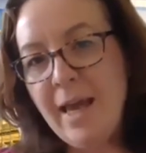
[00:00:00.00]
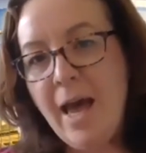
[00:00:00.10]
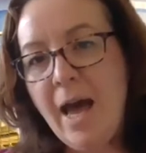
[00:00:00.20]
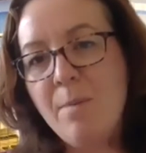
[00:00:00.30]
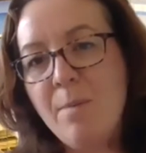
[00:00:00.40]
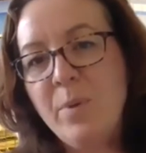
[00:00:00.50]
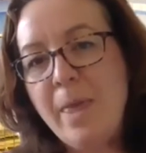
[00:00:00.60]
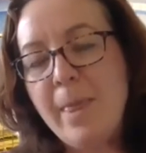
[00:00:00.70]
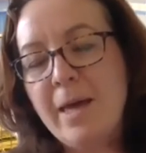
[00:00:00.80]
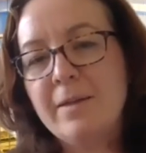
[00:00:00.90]
But in
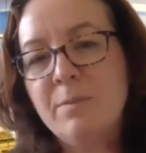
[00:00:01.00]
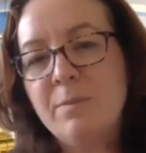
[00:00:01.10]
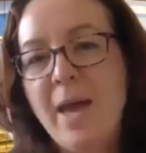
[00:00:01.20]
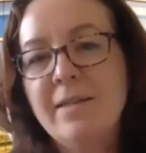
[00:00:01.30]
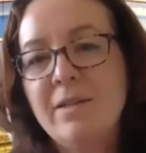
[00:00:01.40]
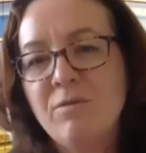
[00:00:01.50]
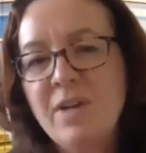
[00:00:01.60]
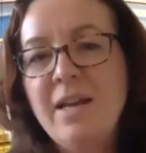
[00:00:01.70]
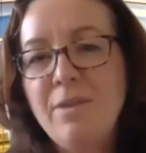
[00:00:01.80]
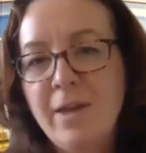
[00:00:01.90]
that space, to
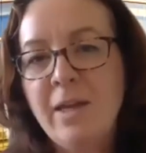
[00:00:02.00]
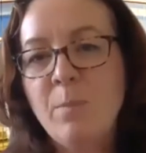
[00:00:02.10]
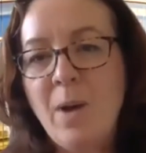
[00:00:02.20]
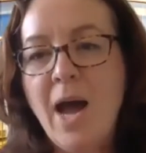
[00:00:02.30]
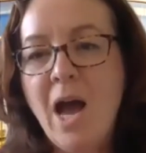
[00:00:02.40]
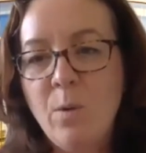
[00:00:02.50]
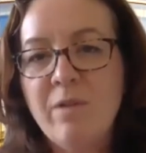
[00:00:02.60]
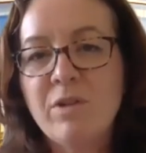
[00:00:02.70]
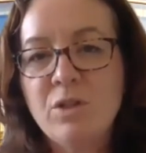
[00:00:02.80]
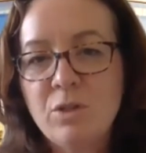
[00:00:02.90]
really think about how we
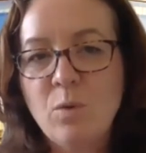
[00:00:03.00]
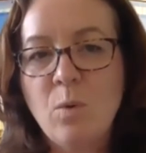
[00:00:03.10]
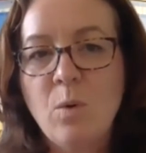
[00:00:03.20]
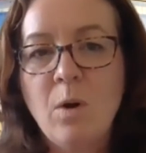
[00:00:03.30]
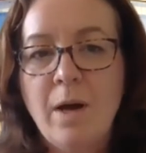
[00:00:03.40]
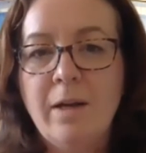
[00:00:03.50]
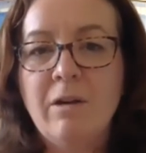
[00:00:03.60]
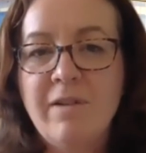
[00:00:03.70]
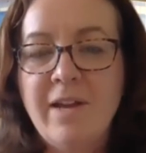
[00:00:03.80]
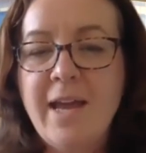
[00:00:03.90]
restore and
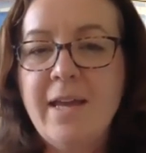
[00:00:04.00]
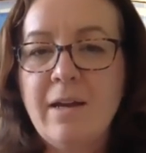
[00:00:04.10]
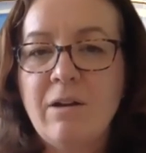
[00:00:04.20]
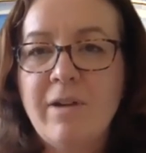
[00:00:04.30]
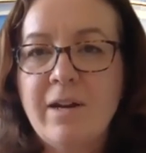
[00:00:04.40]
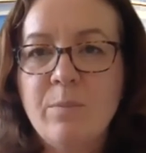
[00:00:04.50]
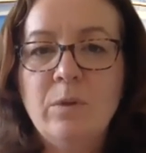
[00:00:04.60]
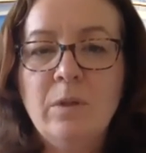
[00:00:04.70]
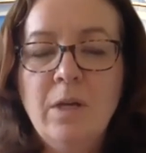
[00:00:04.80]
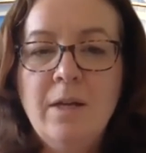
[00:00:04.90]
create a
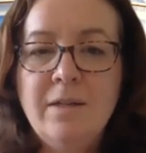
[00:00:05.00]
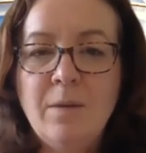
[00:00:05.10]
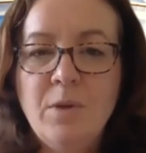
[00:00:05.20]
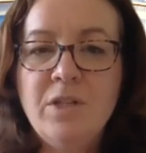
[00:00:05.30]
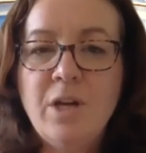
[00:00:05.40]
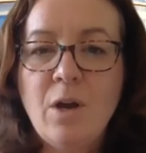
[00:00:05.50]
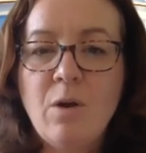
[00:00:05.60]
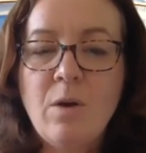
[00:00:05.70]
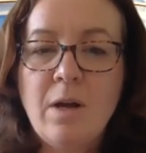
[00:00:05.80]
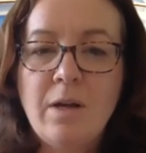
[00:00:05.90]
credible
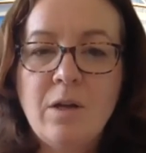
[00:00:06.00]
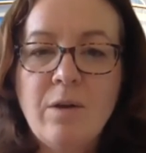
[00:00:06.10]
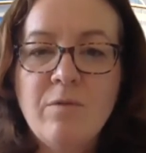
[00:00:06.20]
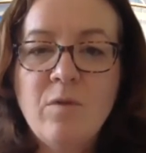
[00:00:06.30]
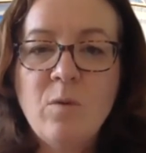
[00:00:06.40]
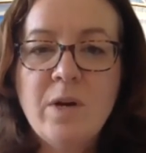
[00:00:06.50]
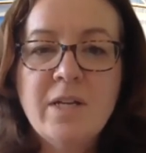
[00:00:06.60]
WTO going forward.